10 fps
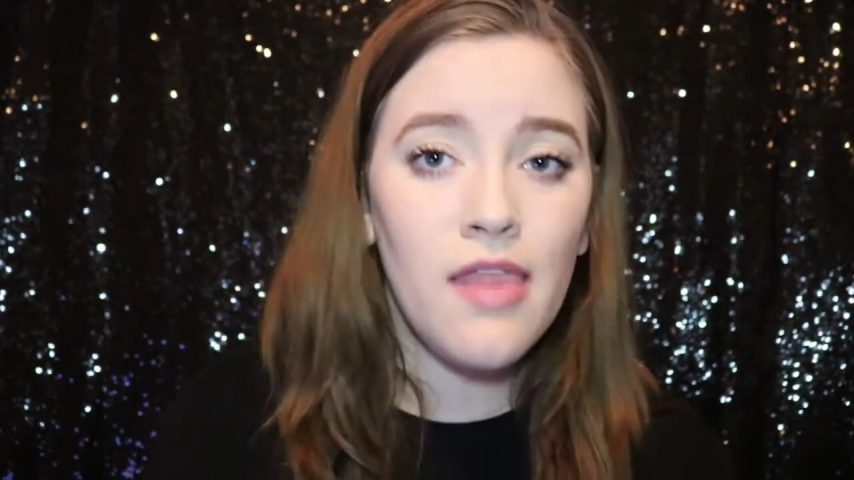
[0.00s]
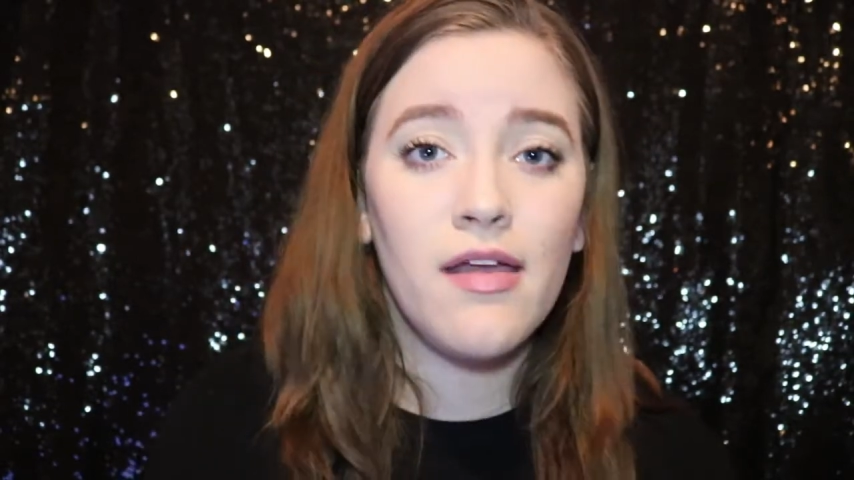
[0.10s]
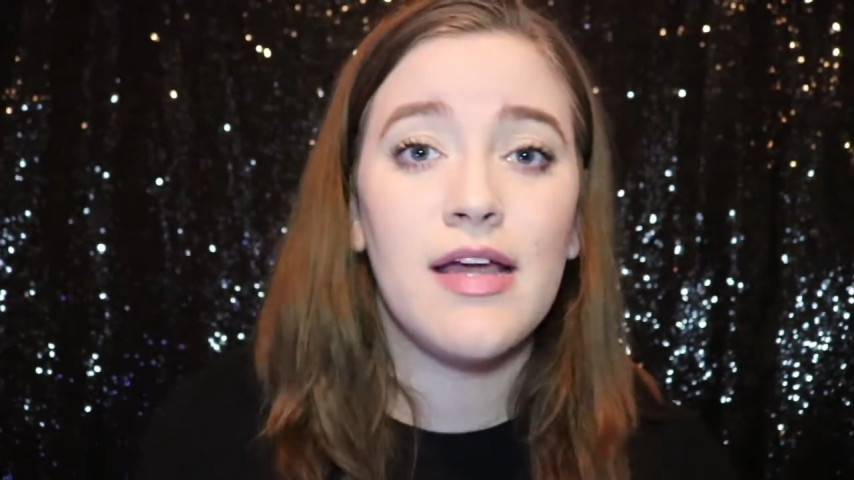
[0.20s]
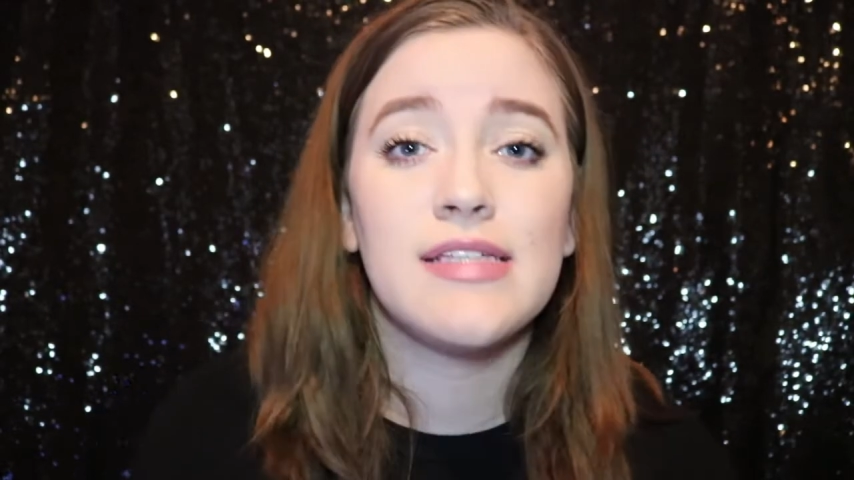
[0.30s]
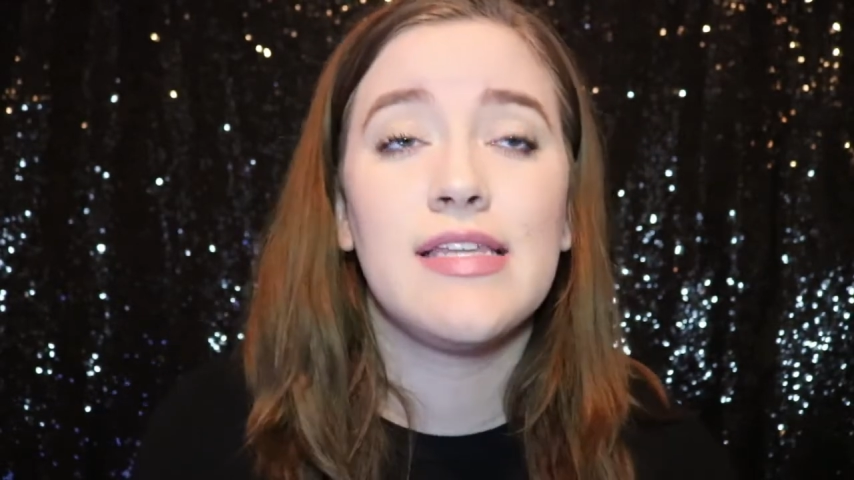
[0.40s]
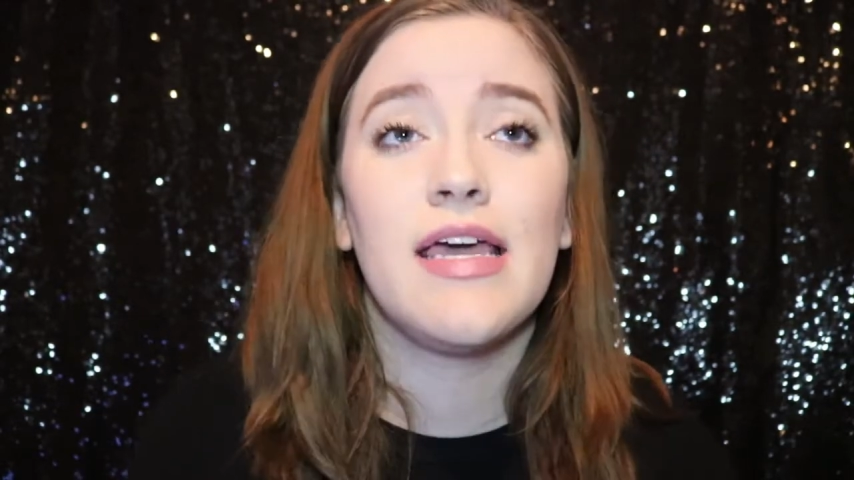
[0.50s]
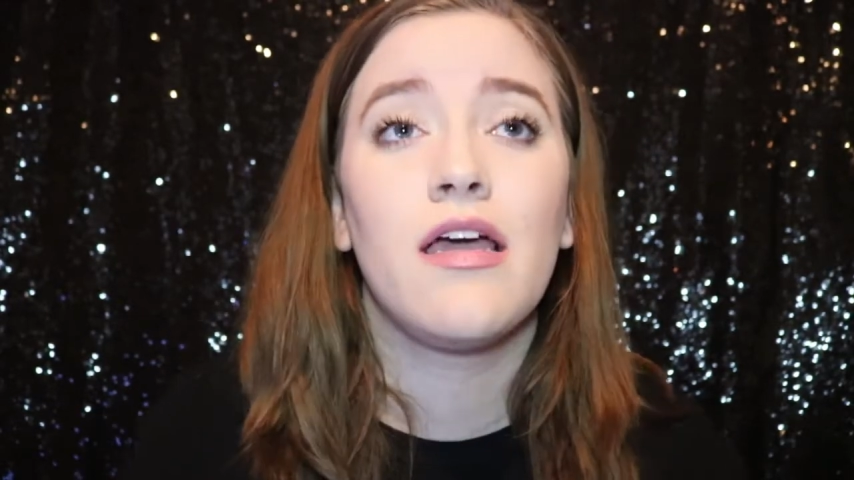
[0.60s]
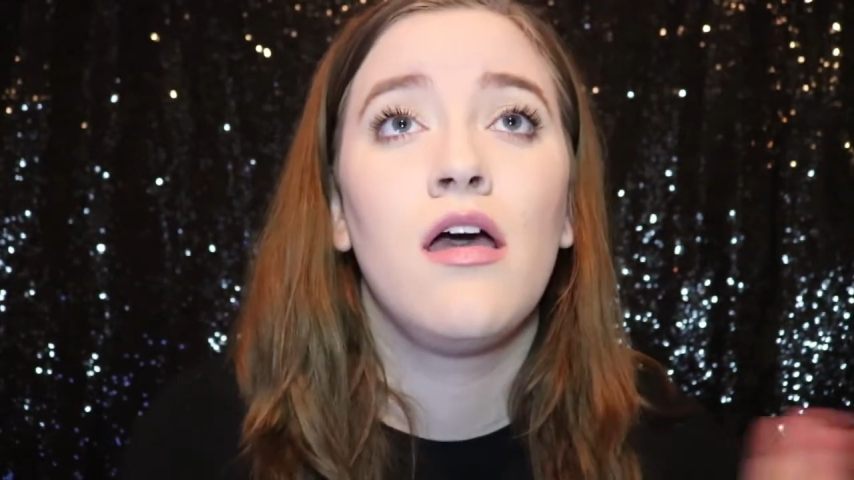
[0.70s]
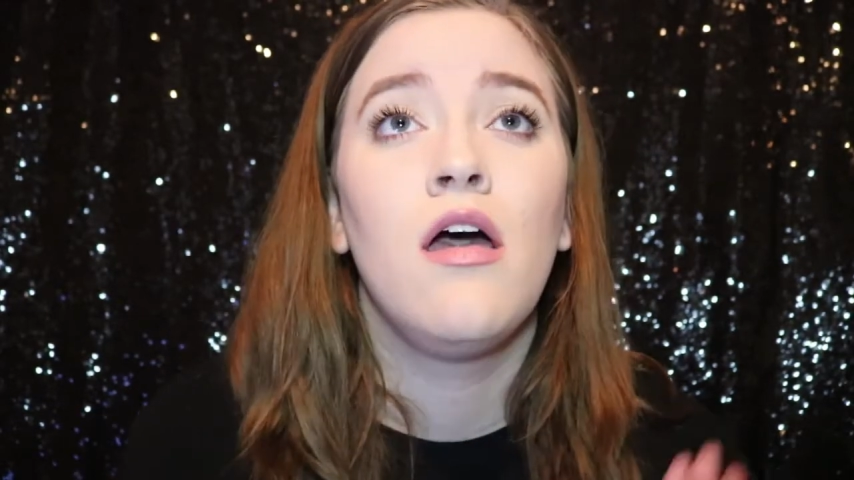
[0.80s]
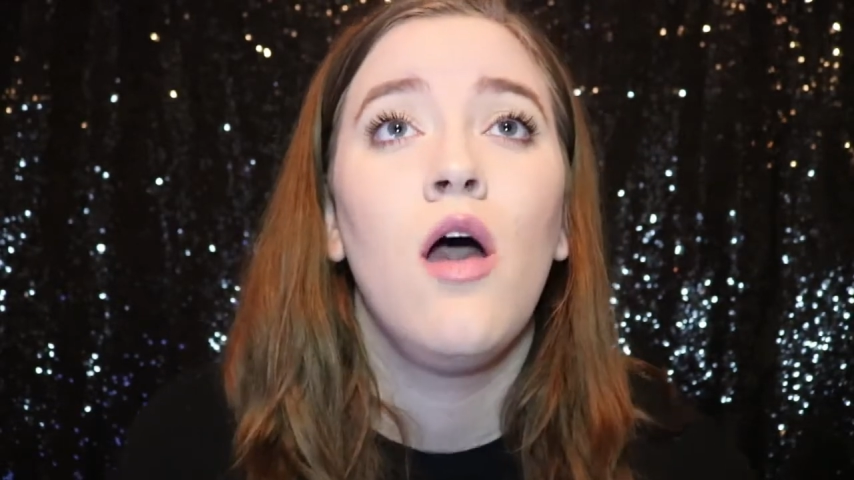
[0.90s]
The next
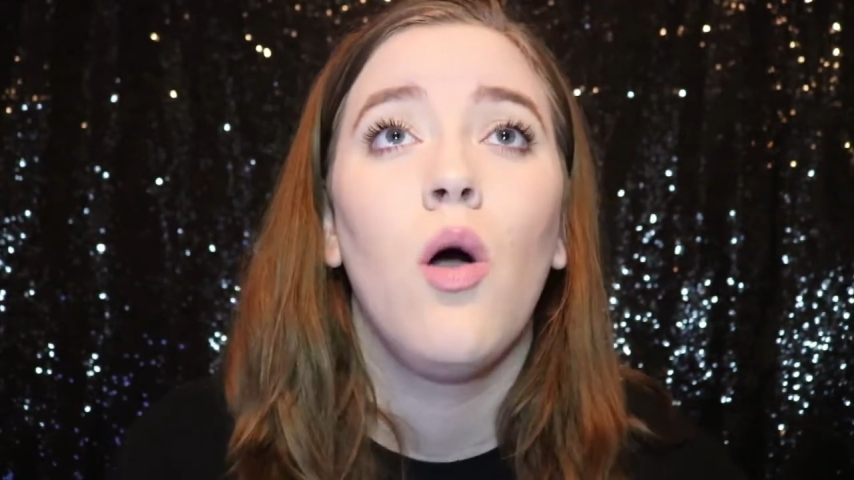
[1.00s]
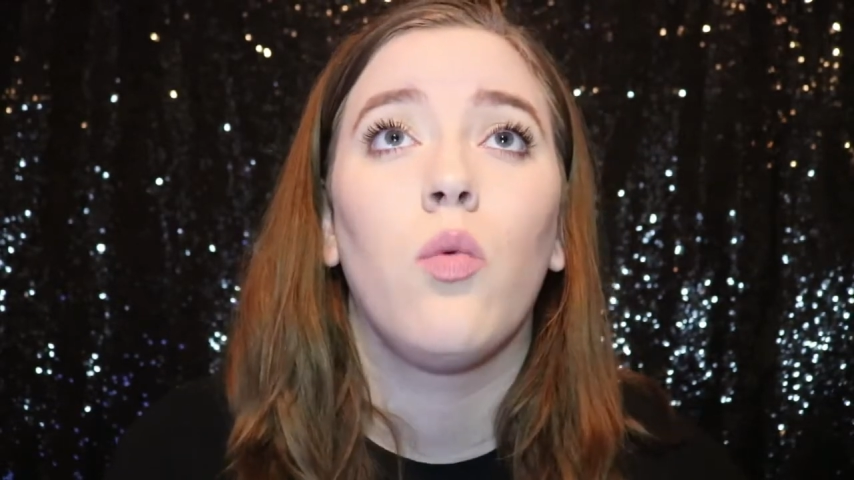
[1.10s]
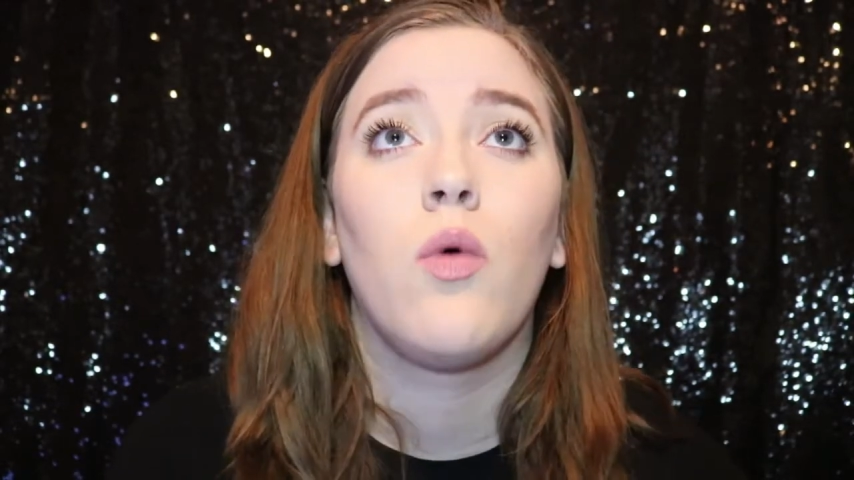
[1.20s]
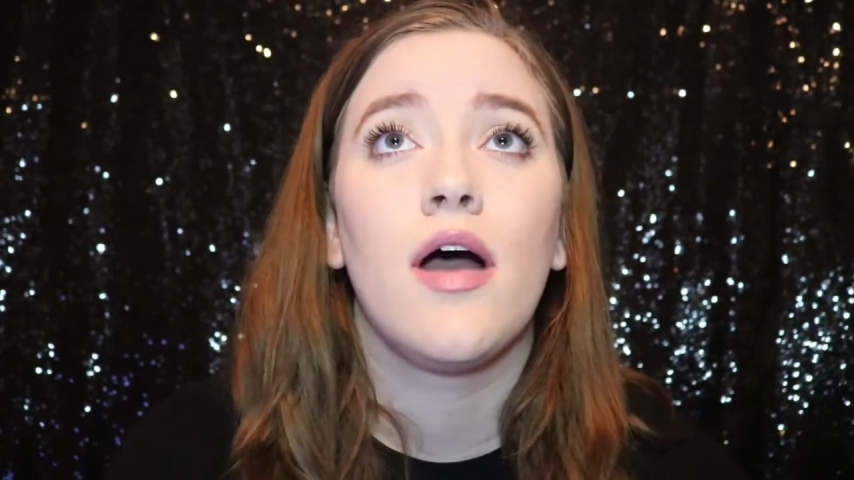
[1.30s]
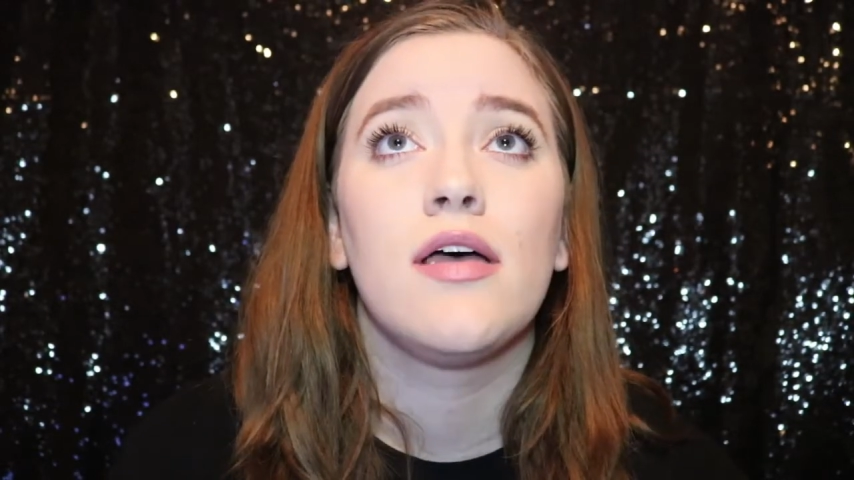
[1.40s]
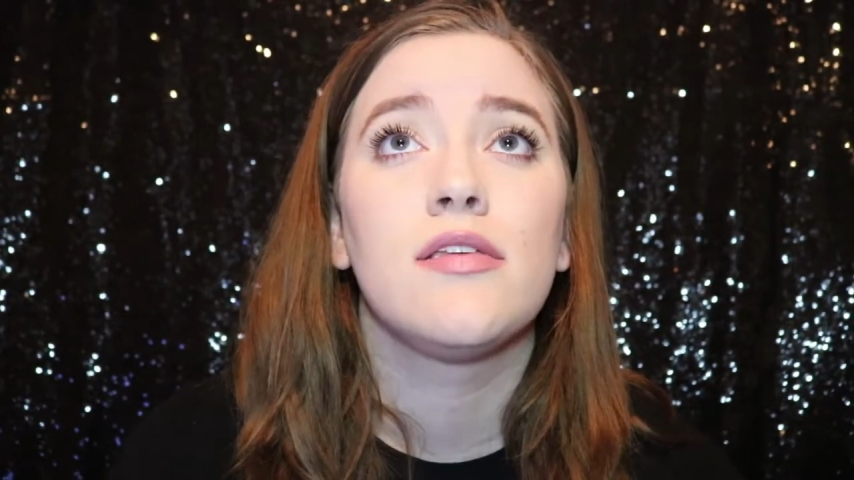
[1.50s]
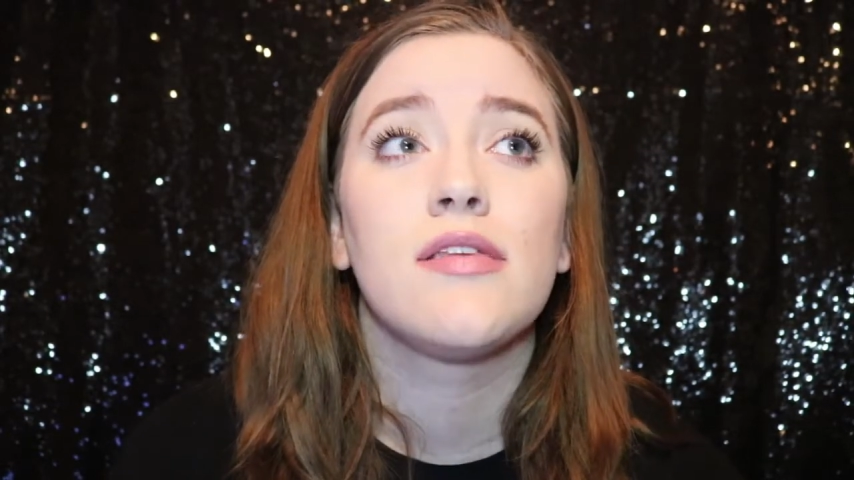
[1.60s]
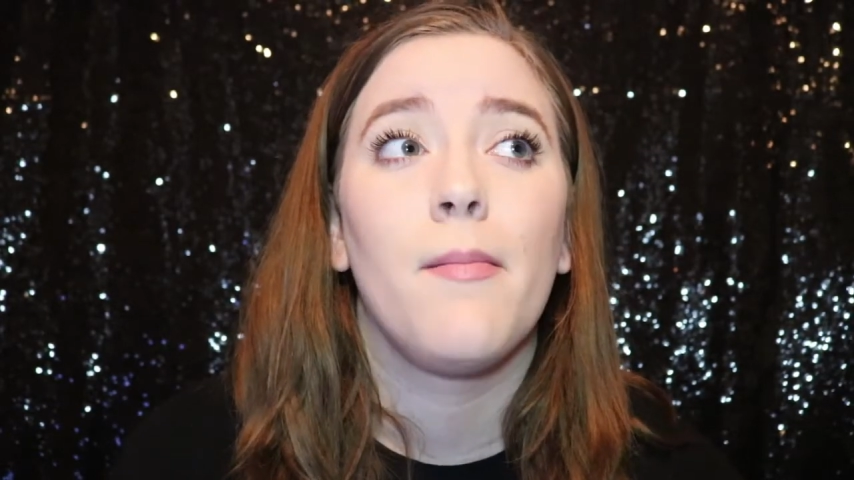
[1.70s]
thing was